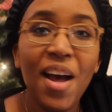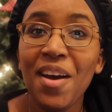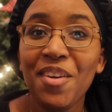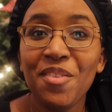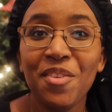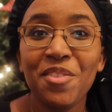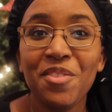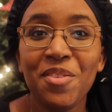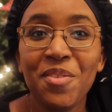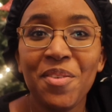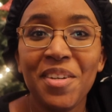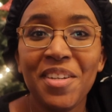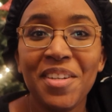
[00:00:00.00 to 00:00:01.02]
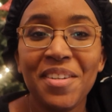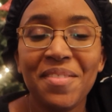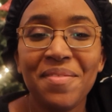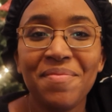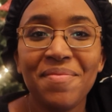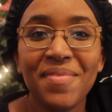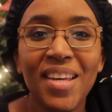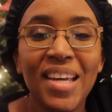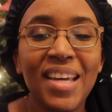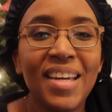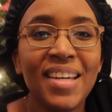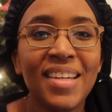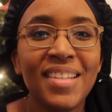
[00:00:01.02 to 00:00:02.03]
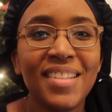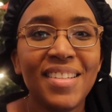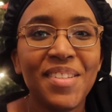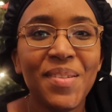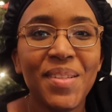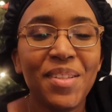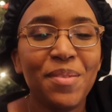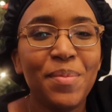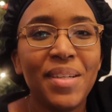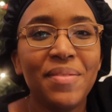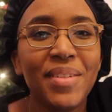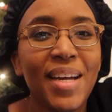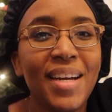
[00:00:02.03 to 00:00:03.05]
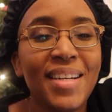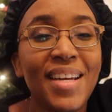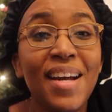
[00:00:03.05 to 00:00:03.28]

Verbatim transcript: a grocery order and do a little bit of tidy.